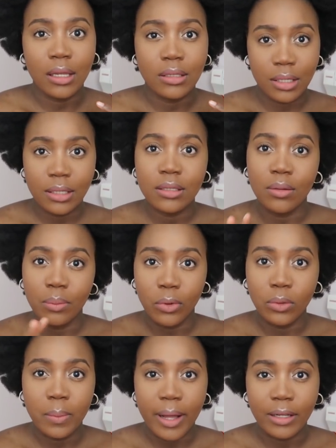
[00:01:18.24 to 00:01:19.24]
six on
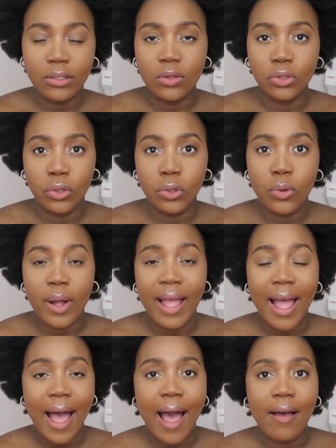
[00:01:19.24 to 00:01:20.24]
both packs so in total i
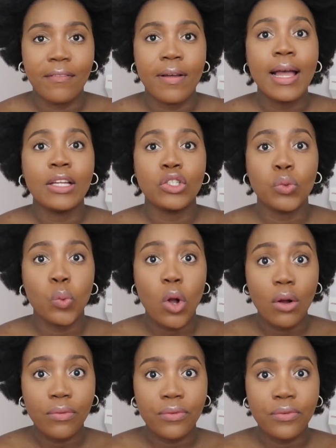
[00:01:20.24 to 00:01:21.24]
have
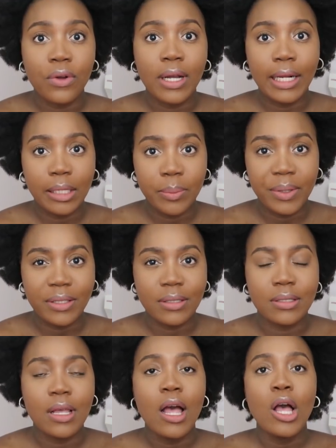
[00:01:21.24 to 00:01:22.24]
12
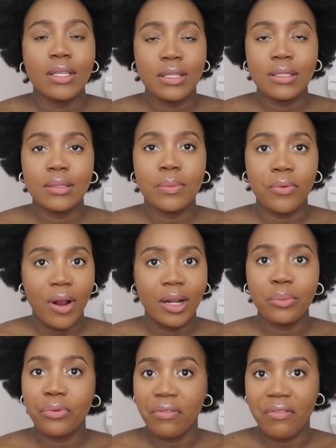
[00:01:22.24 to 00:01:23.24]
clip-ins this
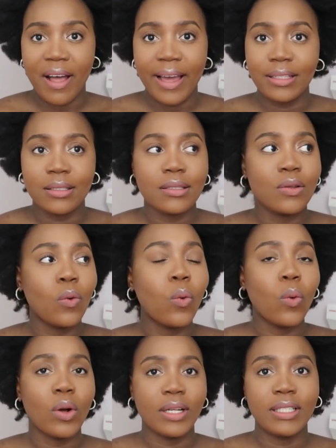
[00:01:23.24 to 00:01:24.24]
brand provides
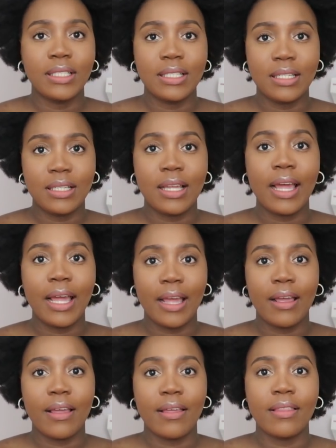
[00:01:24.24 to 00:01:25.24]
quality
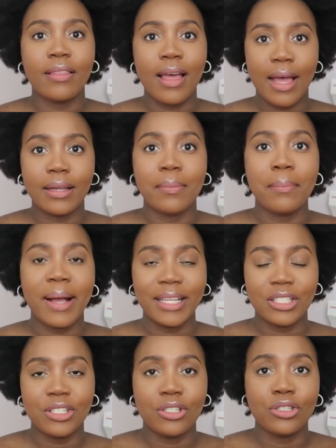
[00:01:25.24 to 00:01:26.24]
hair that
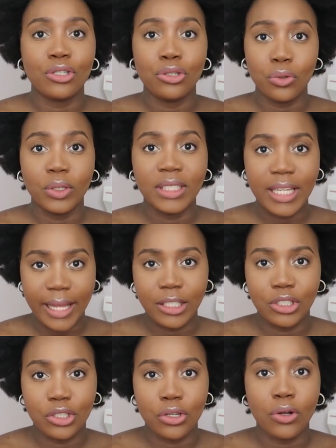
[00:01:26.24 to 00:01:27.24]
matches your
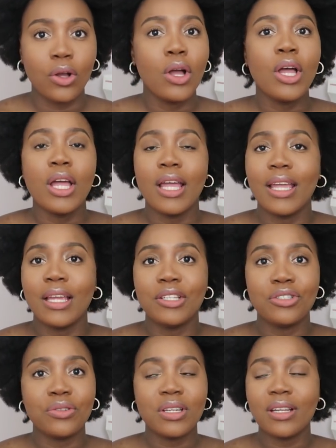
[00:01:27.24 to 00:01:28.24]
texture
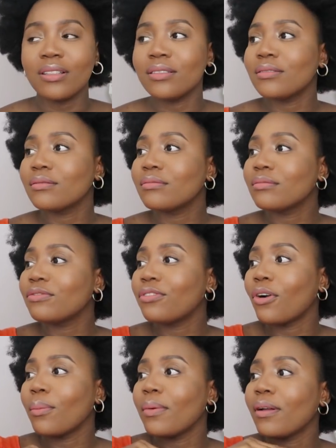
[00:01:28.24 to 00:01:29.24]
and you can
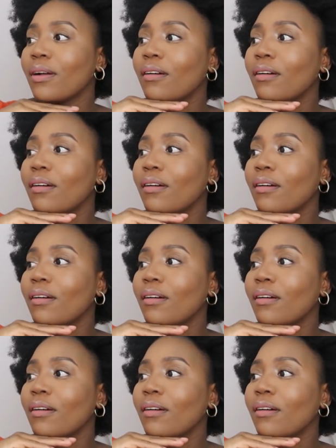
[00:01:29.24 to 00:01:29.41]
from